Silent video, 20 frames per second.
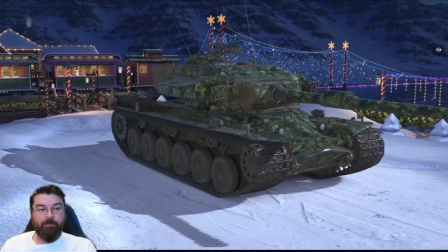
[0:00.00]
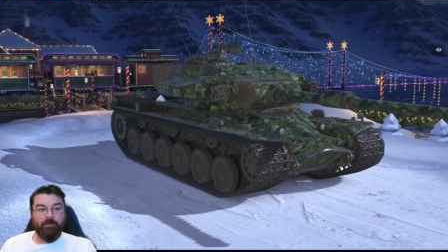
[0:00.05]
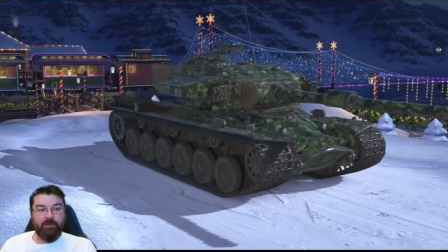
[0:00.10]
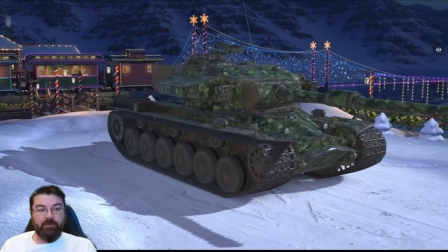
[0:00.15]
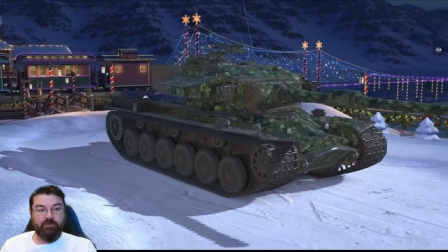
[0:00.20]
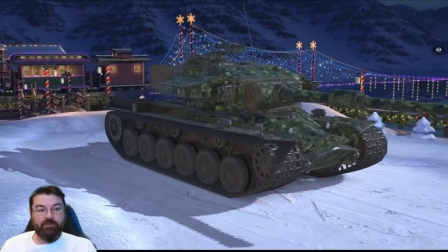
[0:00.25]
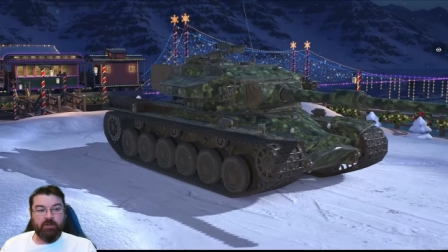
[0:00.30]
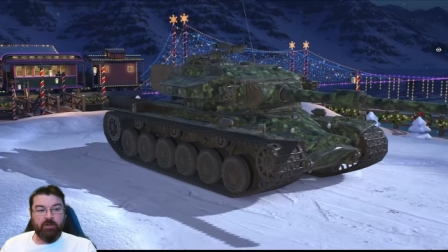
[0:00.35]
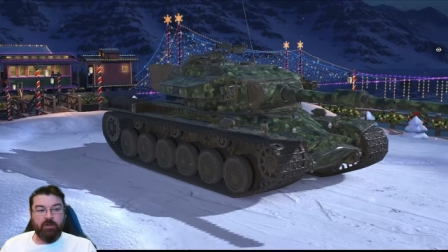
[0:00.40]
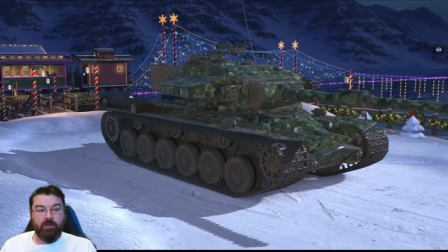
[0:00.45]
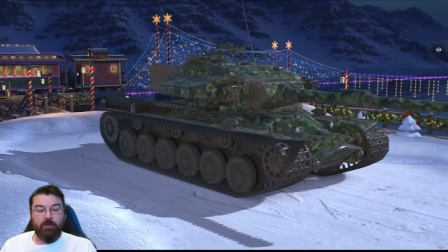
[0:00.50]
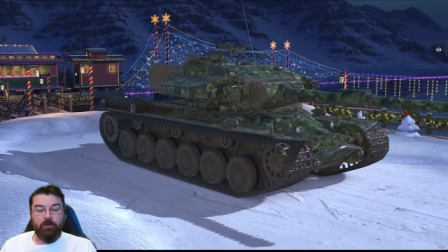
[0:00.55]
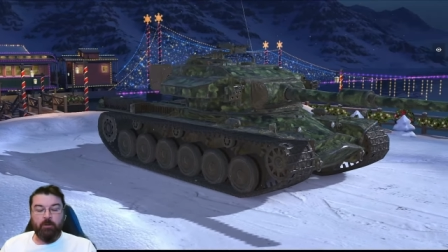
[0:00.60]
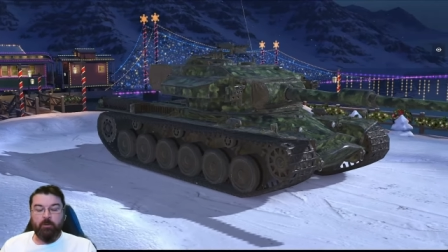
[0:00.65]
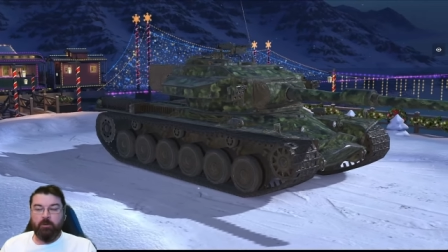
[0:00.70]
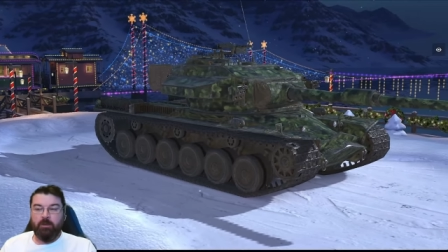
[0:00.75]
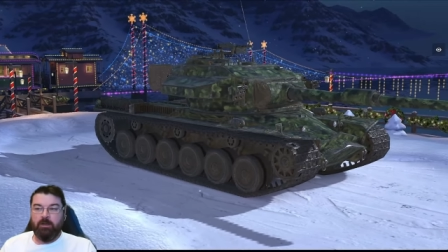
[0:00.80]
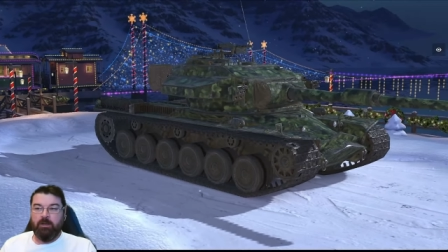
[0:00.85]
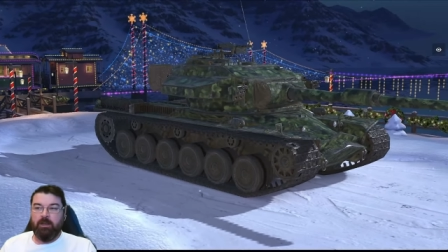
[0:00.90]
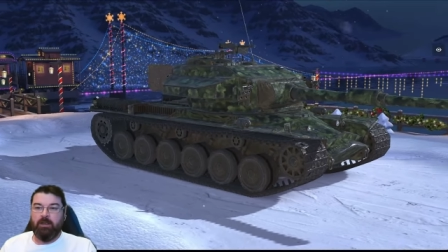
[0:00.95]
So
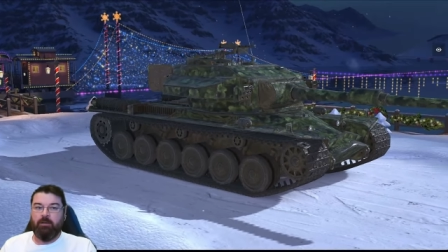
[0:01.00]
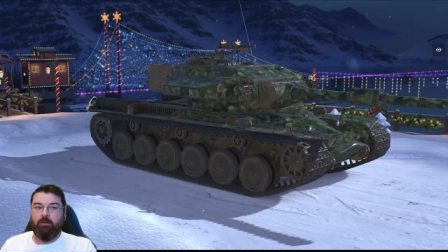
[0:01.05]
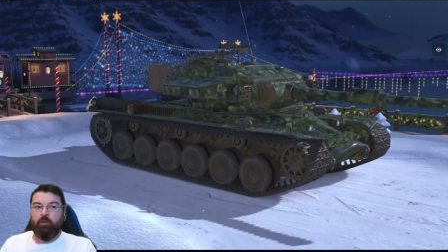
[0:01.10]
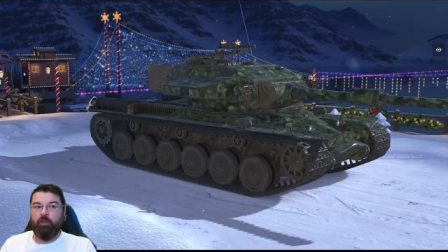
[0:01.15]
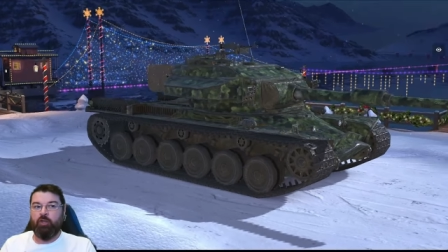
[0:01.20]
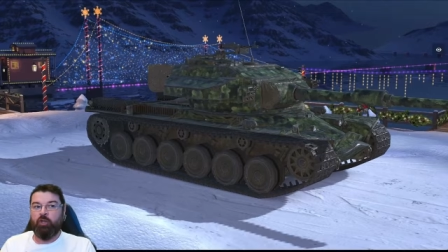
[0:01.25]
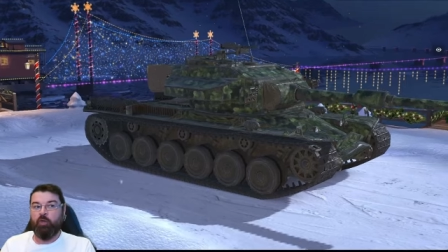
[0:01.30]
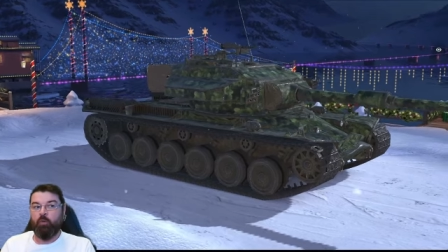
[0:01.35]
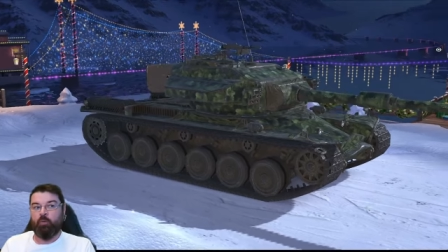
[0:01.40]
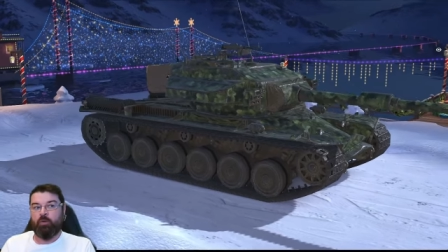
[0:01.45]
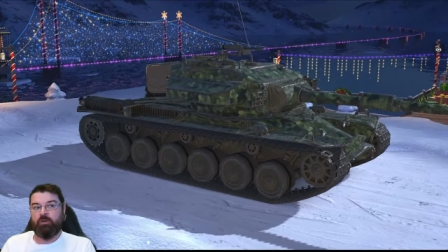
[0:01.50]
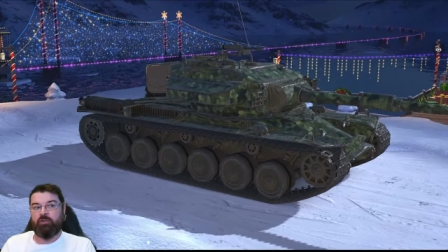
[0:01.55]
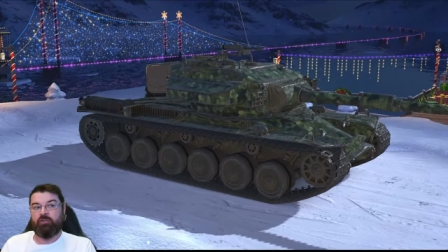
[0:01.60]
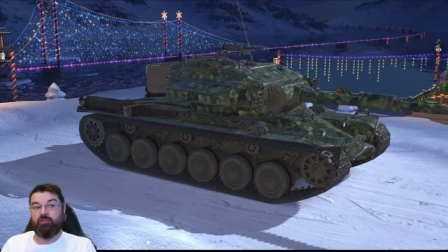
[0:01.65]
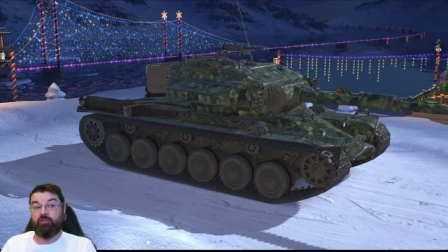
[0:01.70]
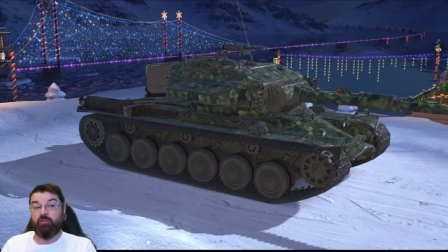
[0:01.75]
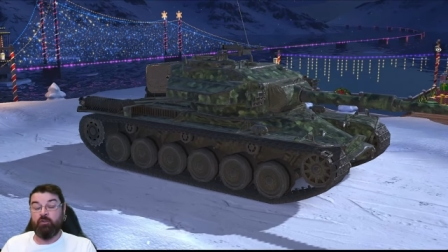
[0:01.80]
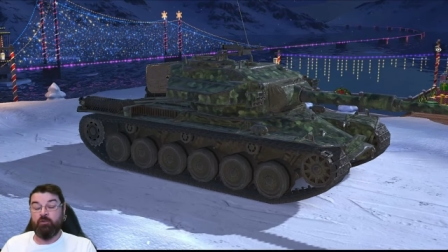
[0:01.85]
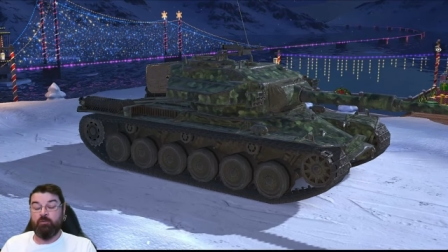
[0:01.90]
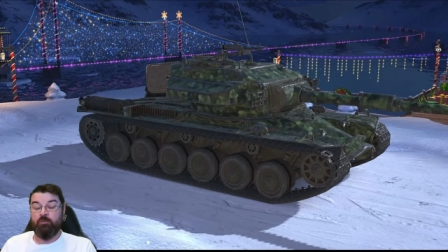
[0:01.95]
you would
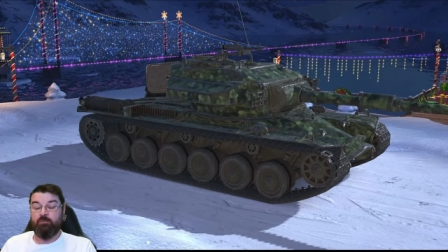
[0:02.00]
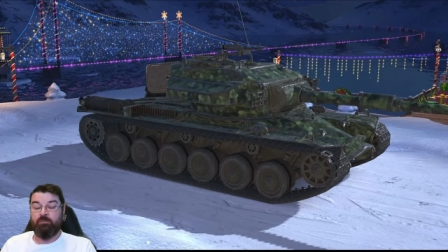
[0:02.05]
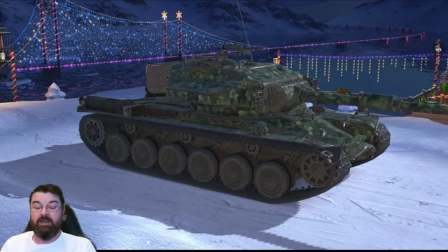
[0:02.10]
assume